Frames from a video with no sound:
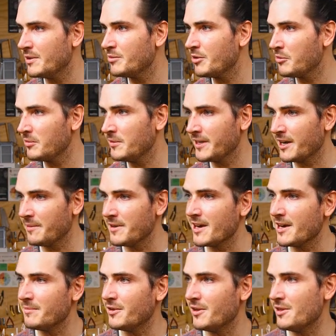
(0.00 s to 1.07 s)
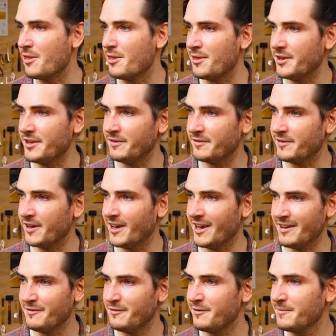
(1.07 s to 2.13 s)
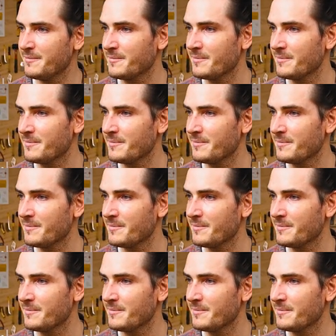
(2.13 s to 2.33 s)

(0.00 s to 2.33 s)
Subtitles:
We're probably coming up on 35.